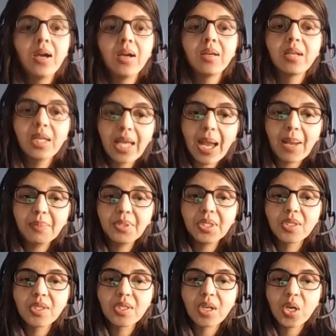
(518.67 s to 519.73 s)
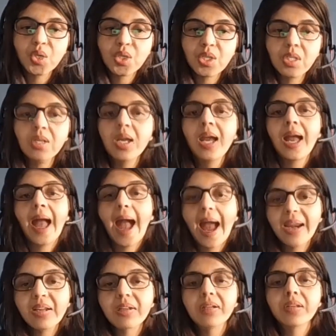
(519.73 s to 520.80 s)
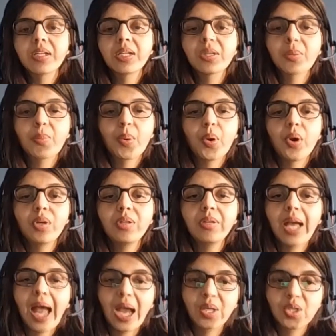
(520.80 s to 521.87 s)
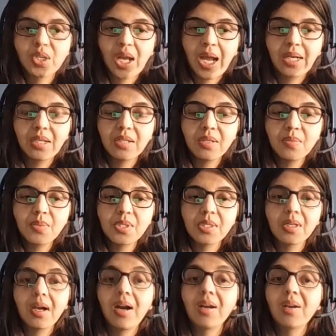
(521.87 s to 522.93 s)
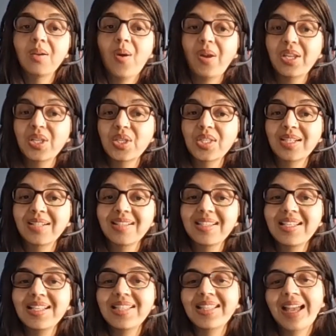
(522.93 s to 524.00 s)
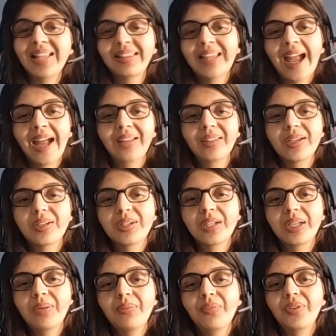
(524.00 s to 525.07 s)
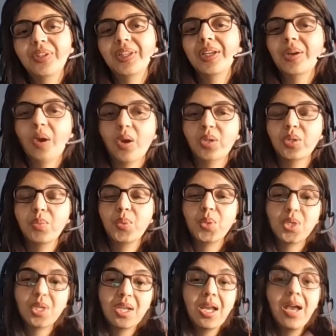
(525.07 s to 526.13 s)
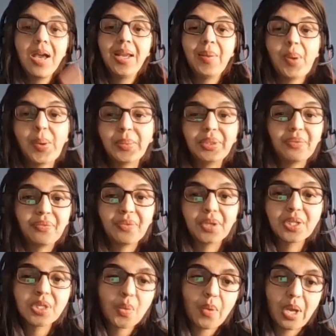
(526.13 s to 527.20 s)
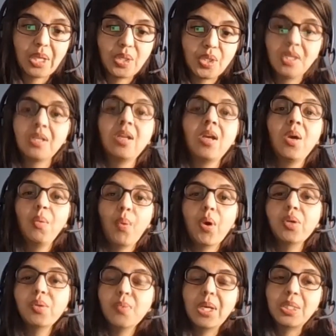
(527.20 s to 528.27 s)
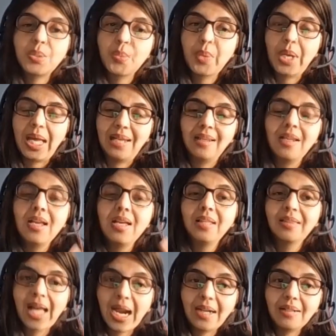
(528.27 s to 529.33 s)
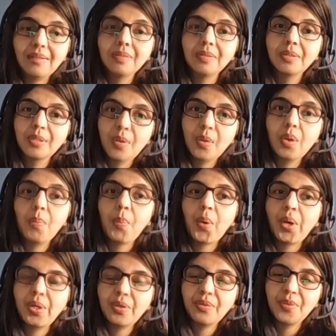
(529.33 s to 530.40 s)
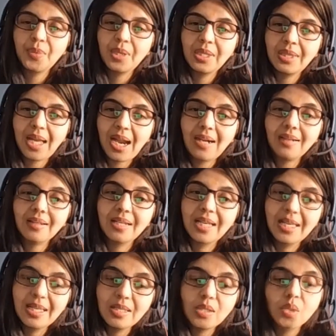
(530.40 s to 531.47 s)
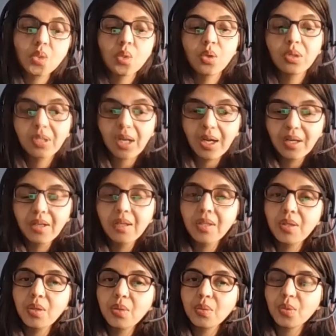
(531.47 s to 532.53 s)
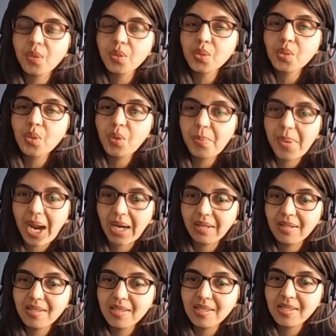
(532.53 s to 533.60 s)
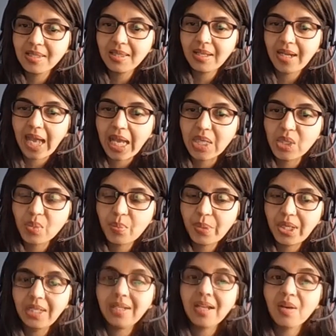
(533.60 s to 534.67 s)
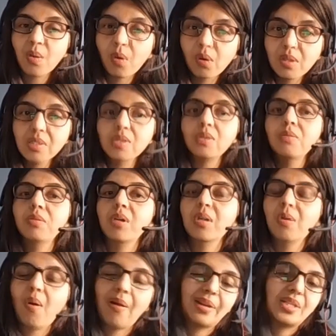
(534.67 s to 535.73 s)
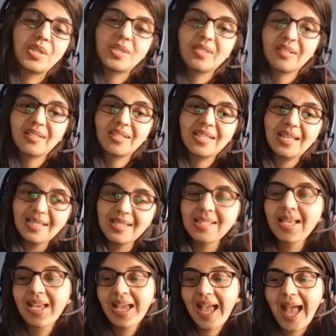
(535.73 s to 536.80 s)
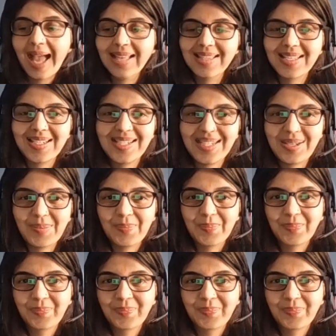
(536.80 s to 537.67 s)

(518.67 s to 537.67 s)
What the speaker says: Recap the discussion and agreed upon action items. Acknowledge success and thank the team for their contribution. Remember the first question, what went well? That the whole point of doing that is to continue those good practices in the next sprint and also to acknowledge success as a team.